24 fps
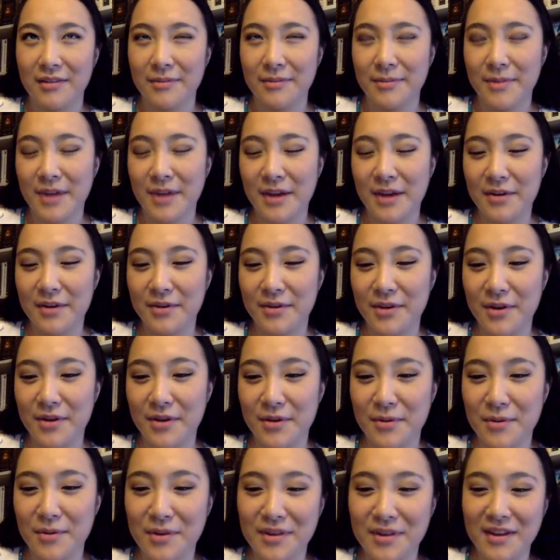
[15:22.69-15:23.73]
But I don't know.
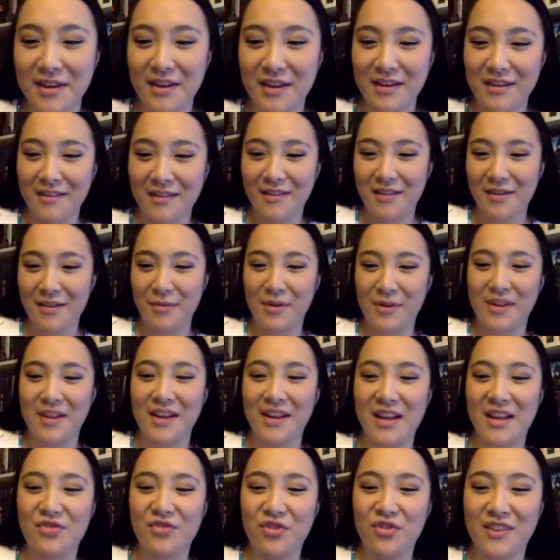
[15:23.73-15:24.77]
It was a, it was an
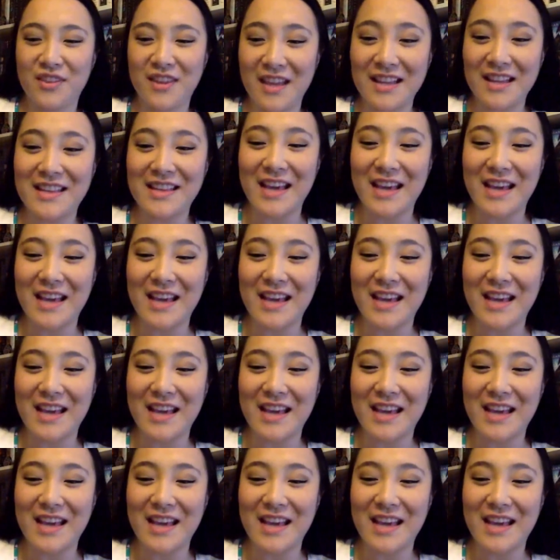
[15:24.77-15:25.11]
yeah. interesting